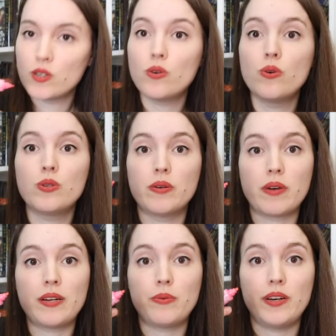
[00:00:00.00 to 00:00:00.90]
Oh, the
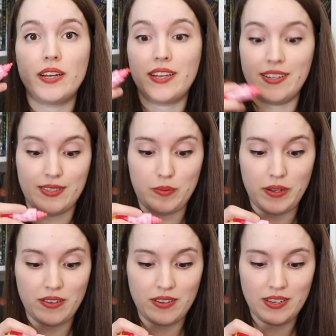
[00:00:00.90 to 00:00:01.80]
red one I can
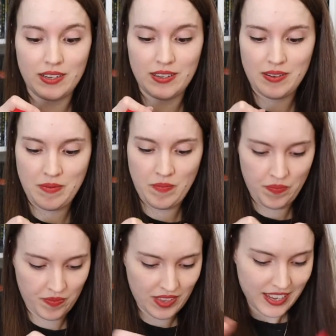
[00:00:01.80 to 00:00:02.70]
smell.
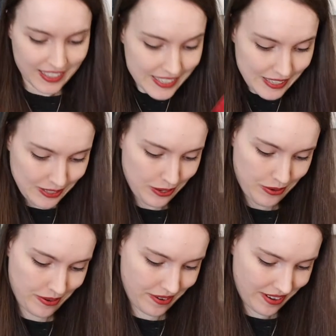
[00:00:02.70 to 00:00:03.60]
This is so
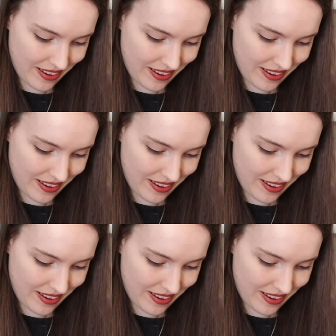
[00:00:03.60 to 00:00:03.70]
cool.